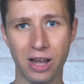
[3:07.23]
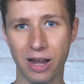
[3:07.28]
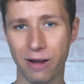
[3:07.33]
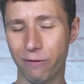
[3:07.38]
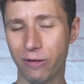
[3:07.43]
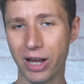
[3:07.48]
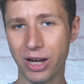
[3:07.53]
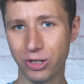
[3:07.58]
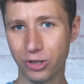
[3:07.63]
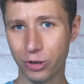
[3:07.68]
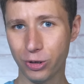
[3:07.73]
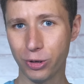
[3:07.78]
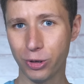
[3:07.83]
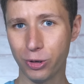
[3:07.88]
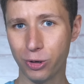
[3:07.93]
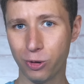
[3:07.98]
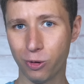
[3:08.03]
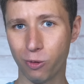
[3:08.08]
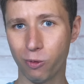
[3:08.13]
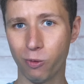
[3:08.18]
If they
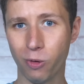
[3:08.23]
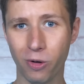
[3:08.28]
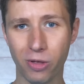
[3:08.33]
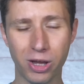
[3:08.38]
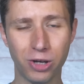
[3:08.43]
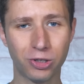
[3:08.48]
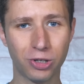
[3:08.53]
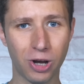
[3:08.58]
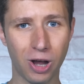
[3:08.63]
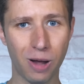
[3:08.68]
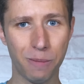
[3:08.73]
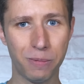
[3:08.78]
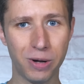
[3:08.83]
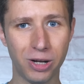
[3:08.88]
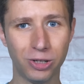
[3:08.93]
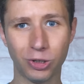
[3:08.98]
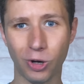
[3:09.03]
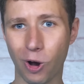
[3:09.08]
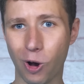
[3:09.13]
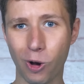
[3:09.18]
do, will these
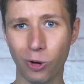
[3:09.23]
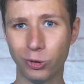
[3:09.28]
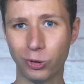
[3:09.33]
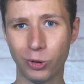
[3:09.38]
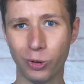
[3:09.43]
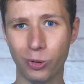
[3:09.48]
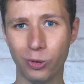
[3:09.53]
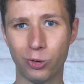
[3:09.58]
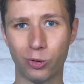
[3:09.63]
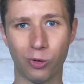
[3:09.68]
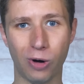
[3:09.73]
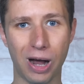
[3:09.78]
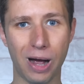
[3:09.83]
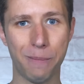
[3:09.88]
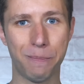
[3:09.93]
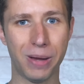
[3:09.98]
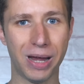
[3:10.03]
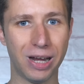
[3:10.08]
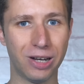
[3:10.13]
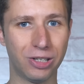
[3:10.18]
companies also
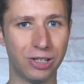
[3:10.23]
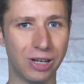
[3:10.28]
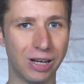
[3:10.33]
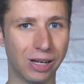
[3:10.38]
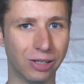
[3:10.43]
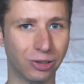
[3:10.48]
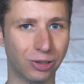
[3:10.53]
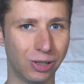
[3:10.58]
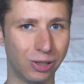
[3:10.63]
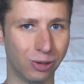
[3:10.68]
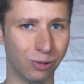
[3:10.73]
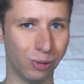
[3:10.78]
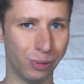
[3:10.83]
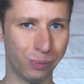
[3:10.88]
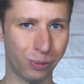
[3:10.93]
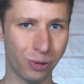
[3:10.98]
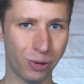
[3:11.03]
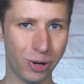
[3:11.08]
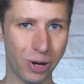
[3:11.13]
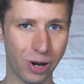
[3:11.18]
drop ATSC
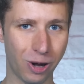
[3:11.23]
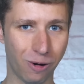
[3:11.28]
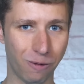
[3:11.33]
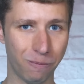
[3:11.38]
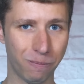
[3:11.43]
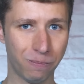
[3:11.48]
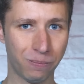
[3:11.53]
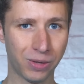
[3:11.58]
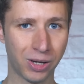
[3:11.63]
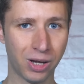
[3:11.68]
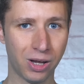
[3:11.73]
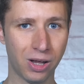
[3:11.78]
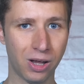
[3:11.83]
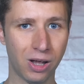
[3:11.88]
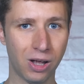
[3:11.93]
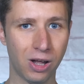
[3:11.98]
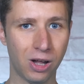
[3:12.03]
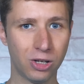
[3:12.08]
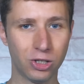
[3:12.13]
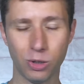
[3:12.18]
3.0?
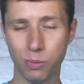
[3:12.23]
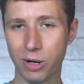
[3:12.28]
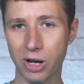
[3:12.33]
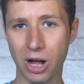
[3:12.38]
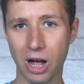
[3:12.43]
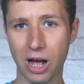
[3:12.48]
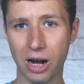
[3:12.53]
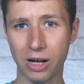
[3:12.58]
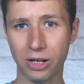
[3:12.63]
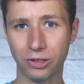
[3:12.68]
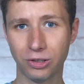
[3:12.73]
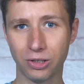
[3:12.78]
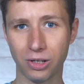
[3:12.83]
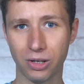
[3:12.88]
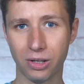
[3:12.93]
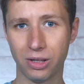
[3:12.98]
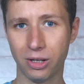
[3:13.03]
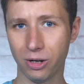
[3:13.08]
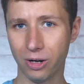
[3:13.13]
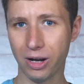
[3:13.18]
To be honest,
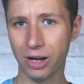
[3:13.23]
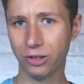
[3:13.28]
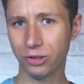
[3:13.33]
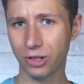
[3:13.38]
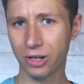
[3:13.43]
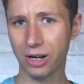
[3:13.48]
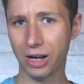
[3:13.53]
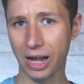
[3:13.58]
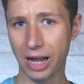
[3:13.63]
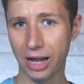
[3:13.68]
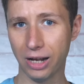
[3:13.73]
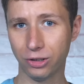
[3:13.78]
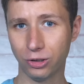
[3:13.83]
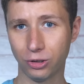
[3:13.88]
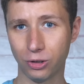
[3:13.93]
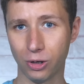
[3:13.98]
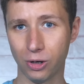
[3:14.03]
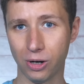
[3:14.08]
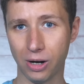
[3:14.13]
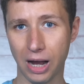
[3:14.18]
there isn't an
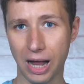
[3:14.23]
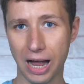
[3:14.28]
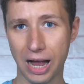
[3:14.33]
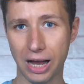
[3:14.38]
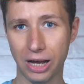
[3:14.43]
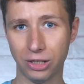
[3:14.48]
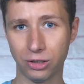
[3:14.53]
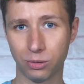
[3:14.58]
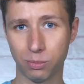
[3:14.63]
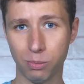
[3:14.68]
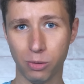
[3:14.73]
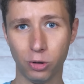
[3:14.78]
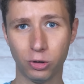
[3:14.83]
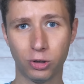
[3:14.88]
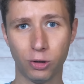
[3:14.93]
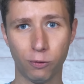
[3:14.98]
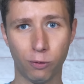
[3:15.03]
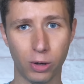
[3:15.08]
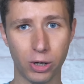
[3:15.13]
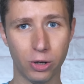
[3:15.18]
answer as
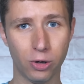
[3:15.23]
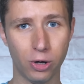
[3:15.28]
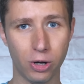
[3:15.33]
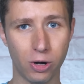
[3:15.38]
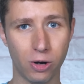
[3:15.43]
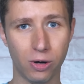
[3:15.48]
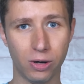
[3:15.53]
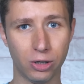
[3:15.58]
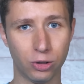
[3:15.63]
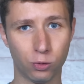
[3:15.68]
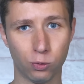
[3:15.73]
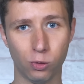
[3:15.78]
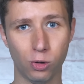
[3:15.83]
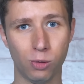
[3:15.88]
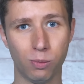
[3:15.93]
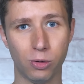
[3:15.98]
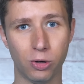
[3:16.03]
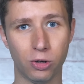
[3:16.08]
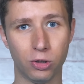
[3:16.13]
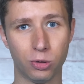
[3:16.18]
most of what you're hearing is
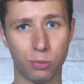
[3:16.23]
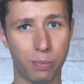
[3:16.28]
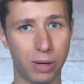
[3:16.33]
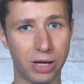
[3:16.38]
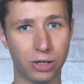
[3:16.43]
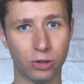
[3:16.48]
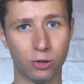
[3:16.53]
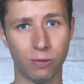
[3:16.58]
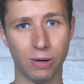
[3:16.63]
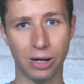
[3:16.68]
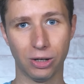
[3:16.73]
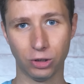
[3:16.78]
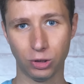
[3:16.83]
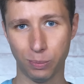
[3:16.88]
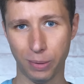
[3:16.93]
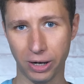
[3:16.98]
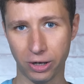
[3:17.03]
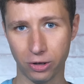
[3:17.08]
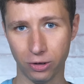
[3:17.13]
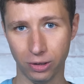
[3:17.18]
rumors based around
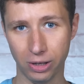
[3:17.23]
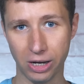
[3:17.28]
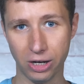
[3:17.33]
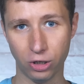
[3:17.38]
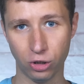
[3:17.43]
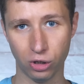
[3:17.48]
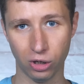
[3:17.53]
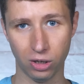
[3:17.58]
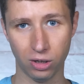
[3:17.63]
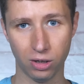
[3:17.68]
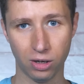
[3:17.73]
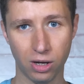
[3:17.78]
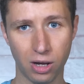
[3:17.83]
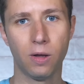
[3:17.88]
speculation.